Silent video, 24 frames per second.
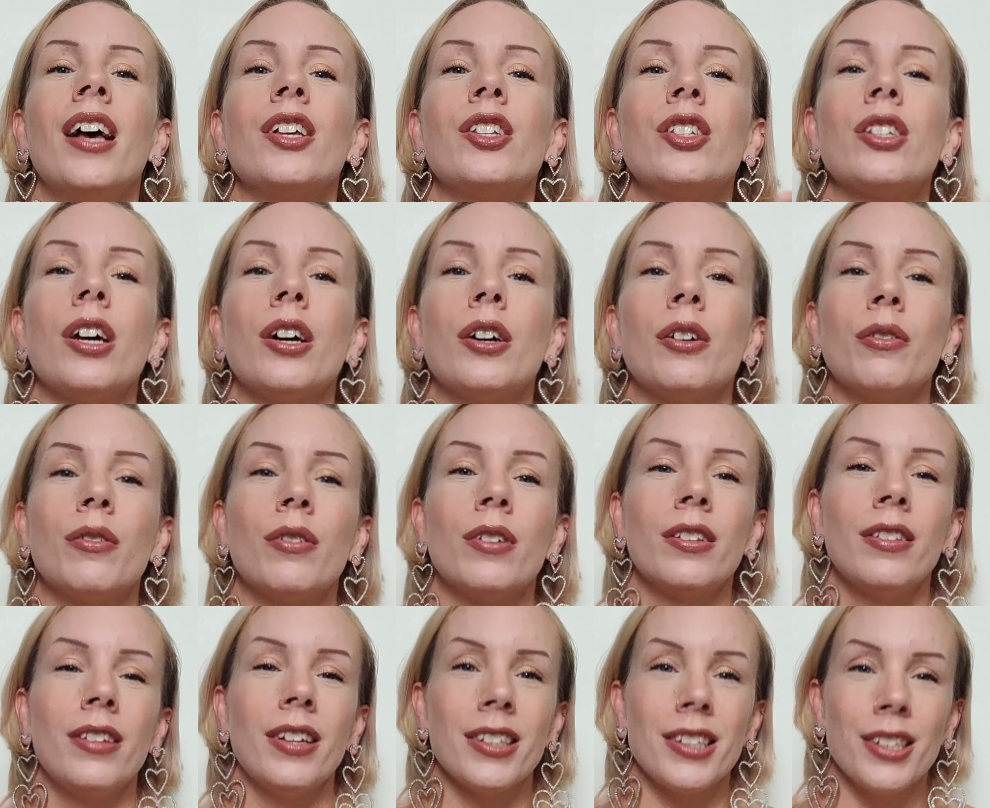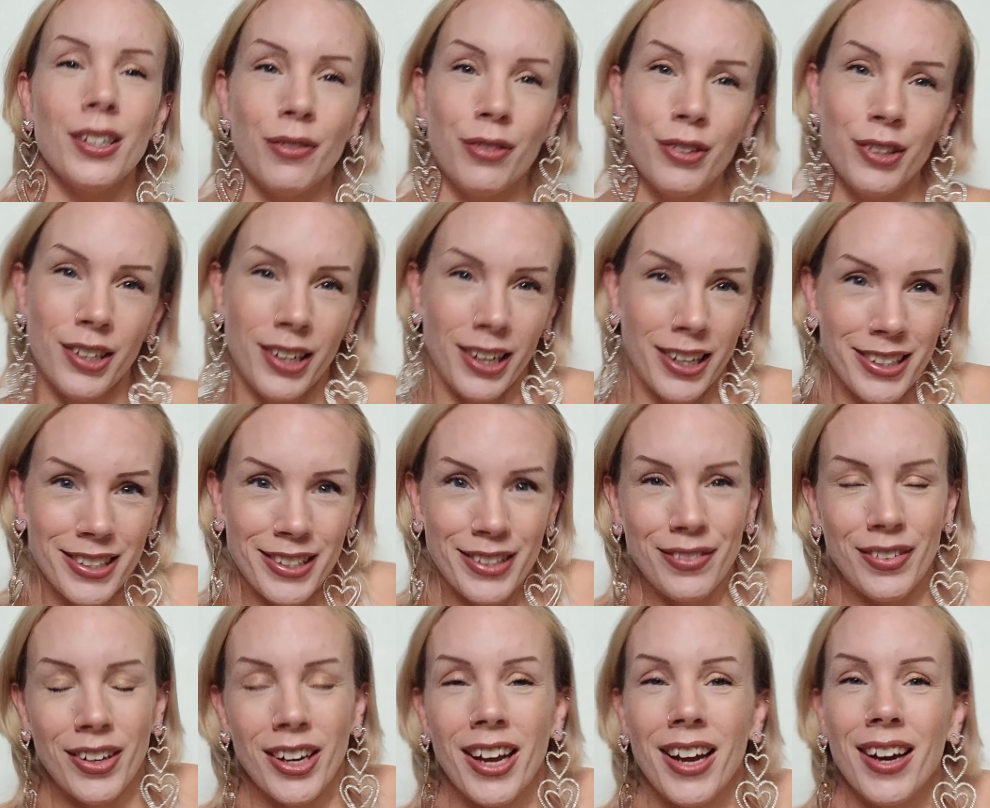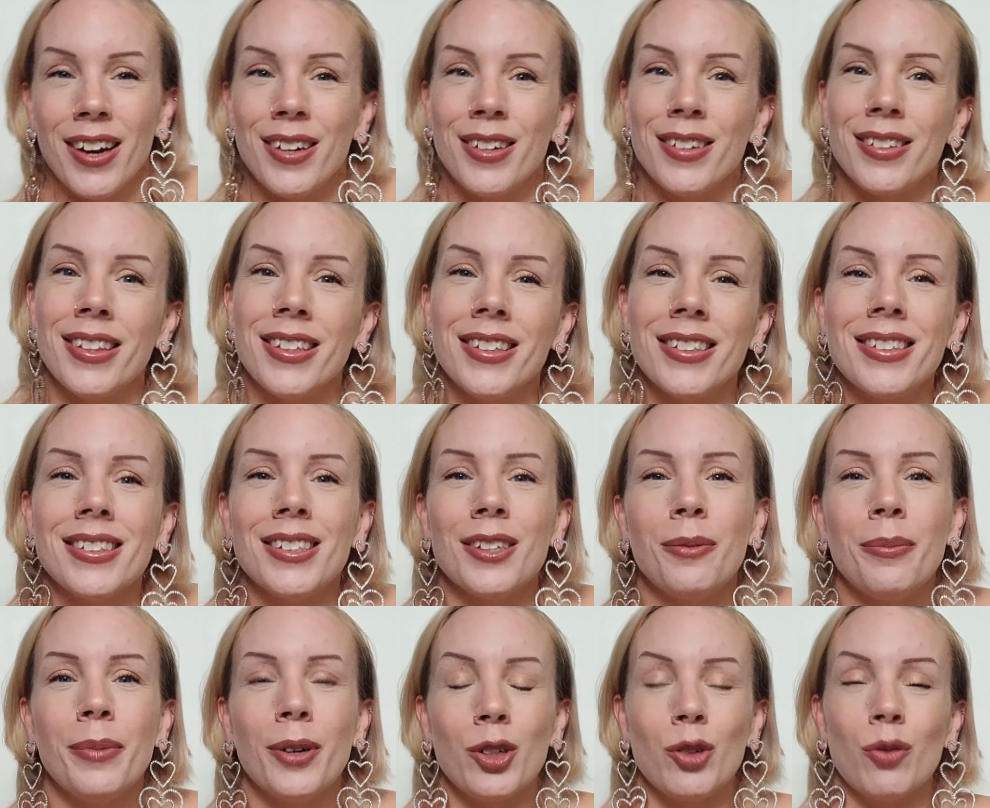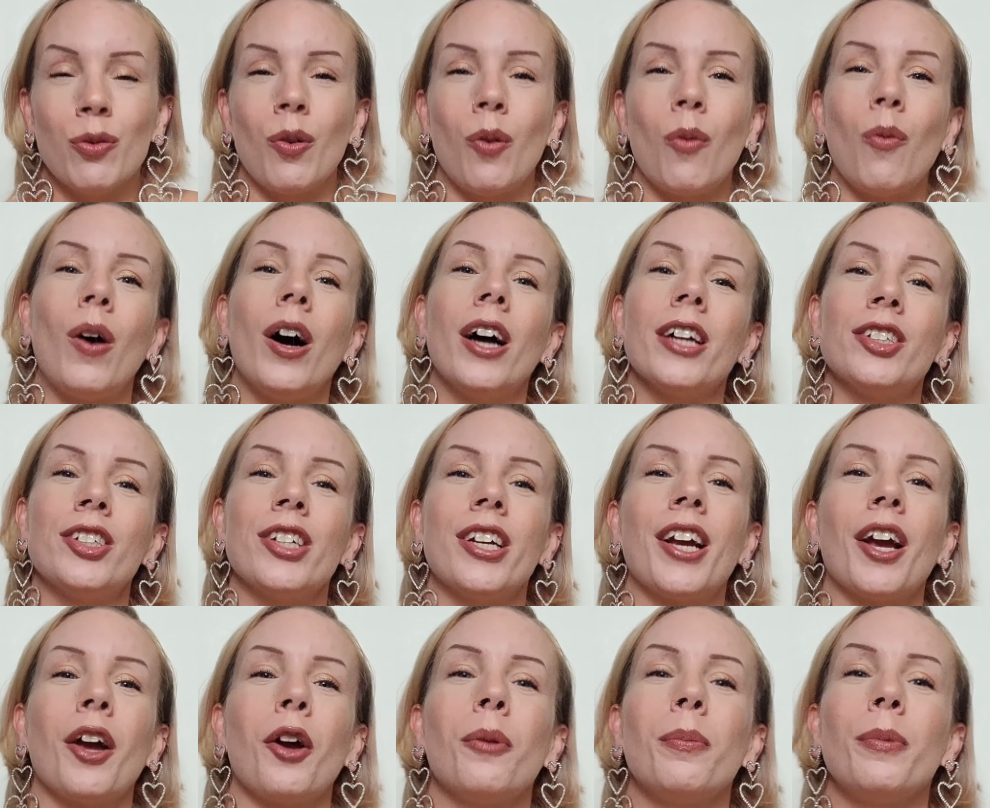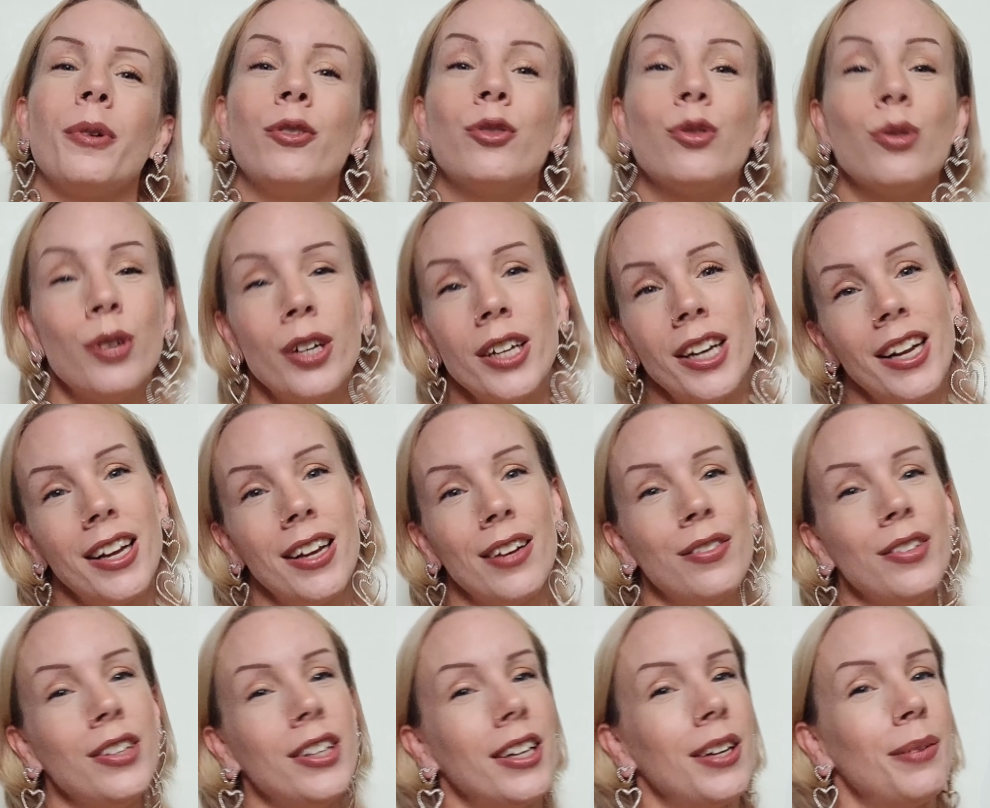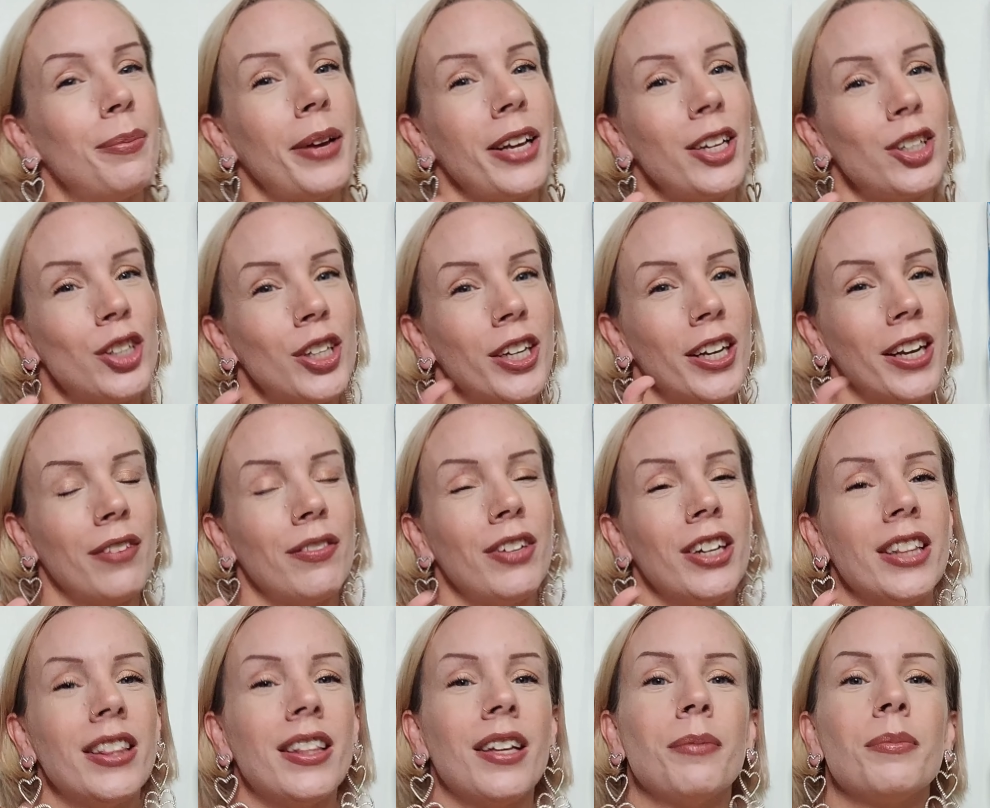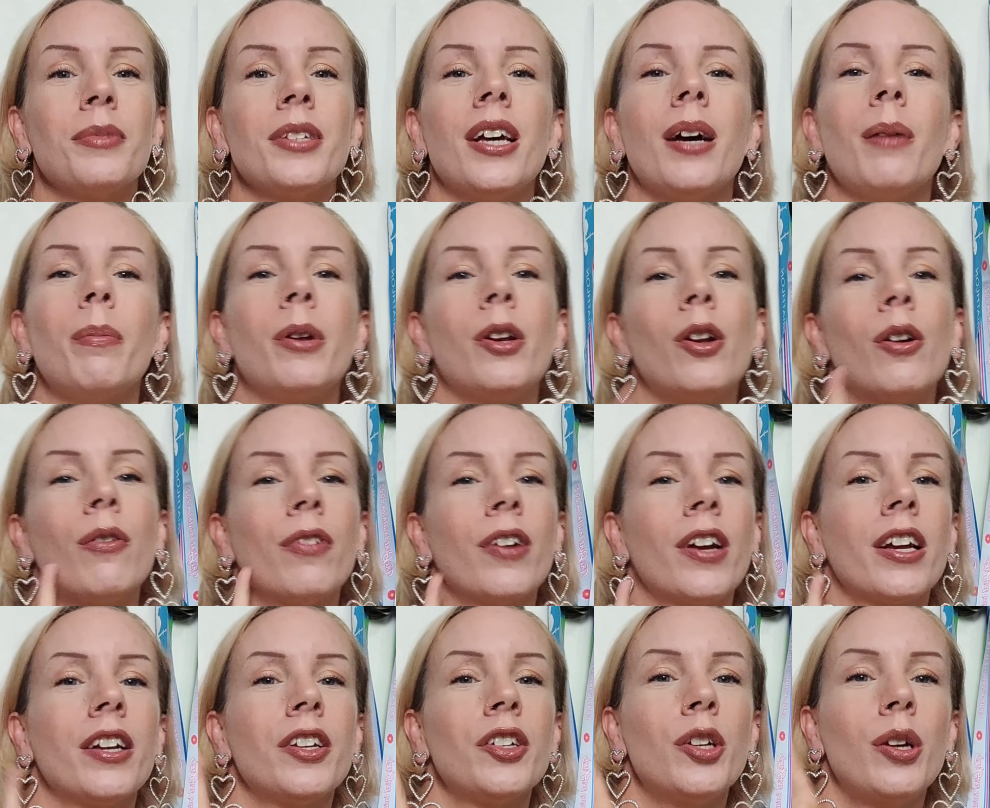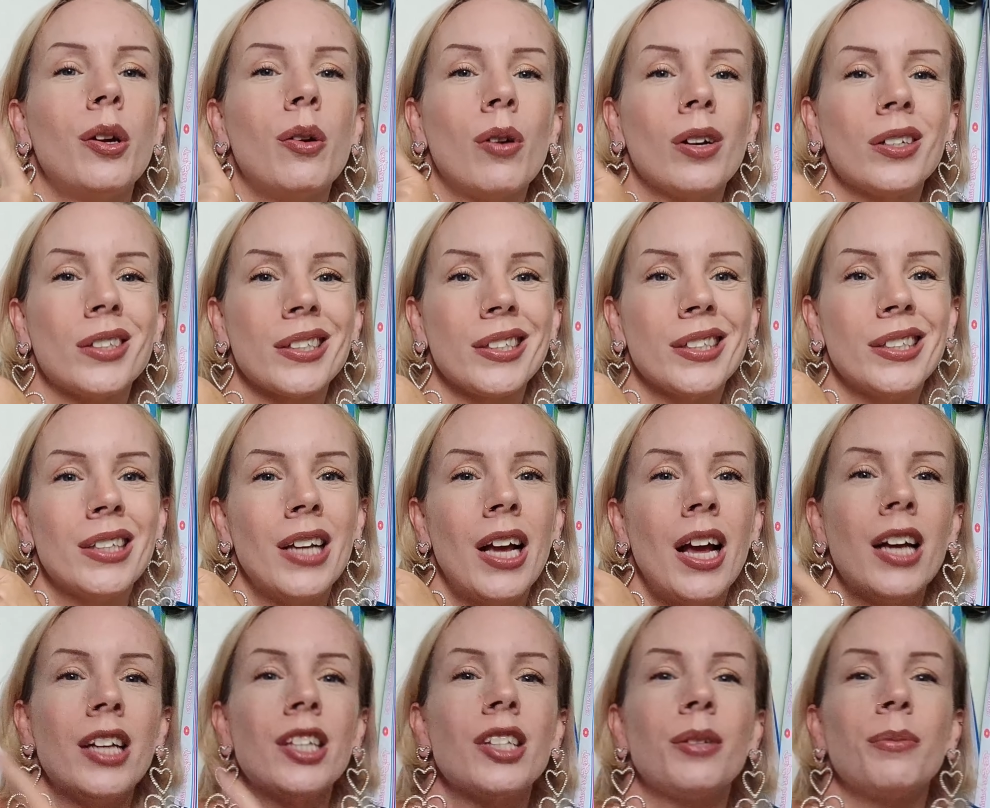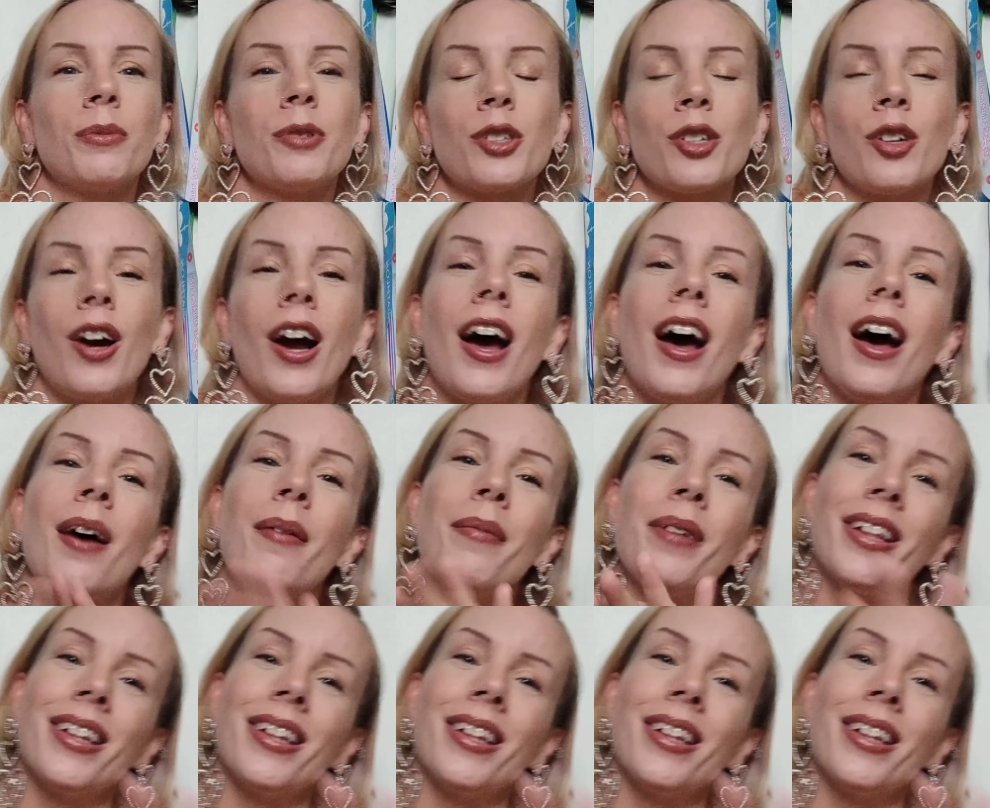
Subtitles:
So that's it for today's video. Thanks so much for watching. Hope you enjoyed it. If you did, make sure you give it a thumbs up and don't forget to subscribe.